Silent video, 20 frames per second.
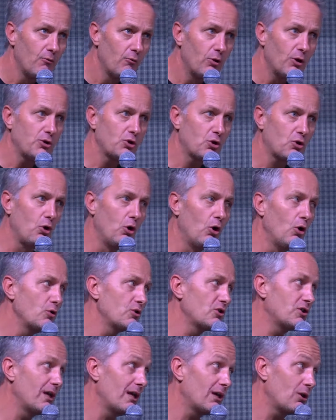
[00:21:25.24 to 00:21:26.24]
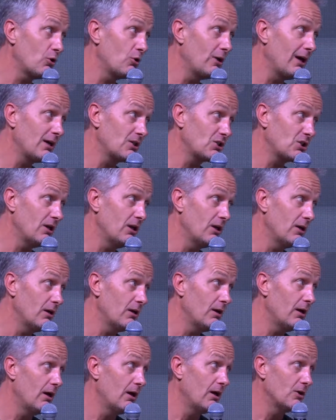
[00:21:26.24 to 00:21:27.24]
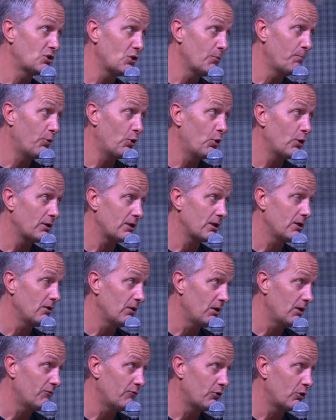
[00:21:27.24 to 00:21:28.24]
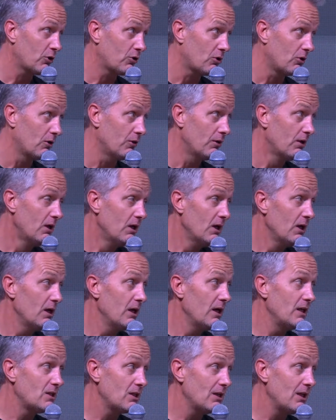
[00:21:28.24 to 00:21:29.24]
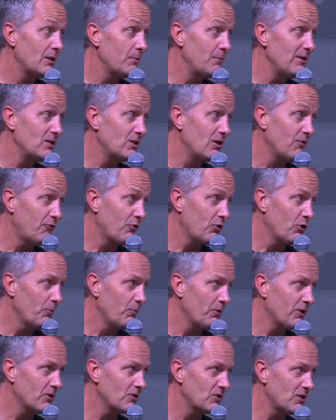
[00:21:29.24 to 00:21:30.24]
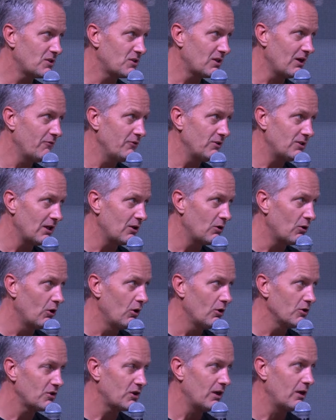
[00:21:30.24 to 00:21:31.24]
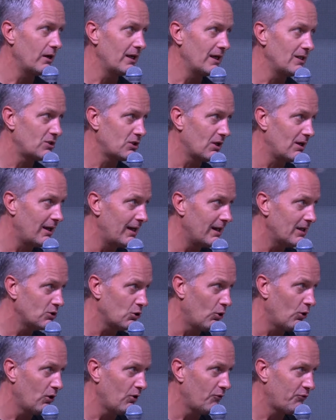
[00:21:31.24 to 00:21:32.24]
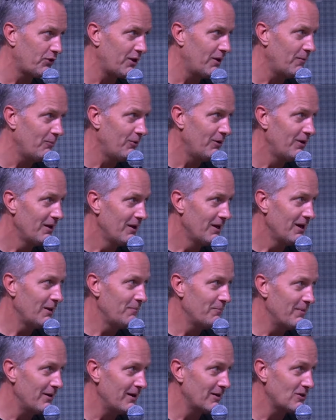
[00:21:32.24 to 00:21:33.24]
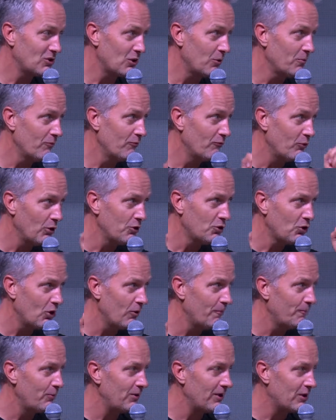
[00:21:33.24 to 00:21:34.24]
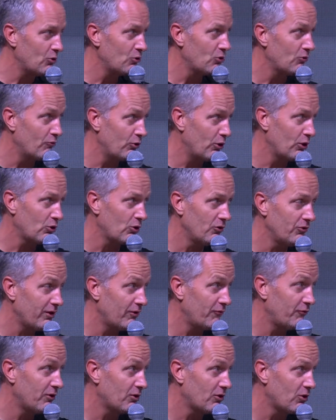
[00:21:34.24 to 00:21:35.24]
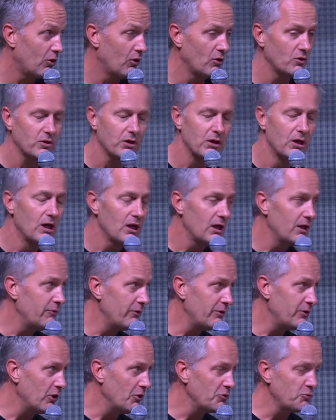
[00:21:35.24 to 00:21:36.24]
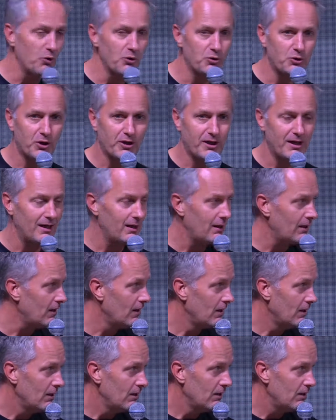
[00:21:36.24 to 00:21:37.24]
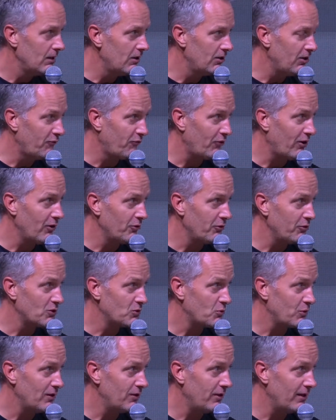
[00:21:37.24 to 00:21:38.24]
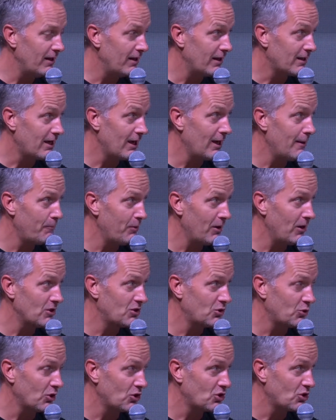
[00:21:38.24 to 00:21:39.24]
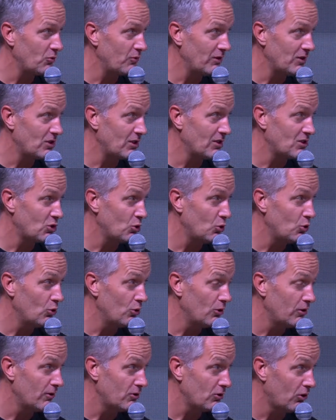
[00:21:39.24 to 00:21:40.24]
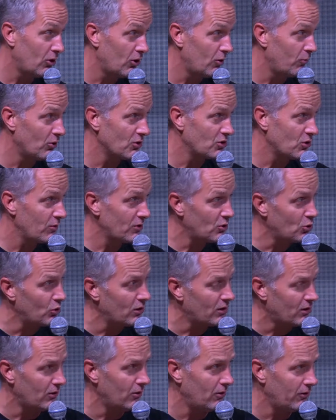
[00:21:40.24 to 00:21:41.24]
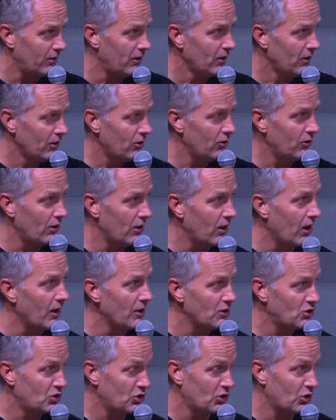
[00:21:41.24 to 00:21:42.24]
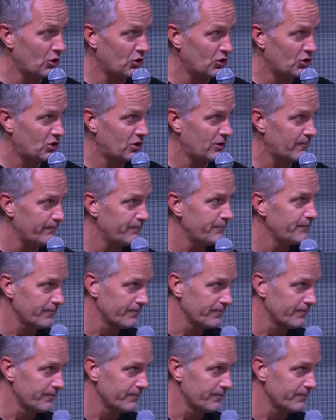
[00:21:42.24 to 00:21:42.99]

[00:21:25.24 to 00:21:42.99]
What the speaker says: what goals they could actually support and work on. It's a little bit difficult because it's 17 goals. They are interlinked, all of them, and one company could work on different goals. And we don't want to kill the founders with a KPI structure which is too horrible. So we do it on a light touch.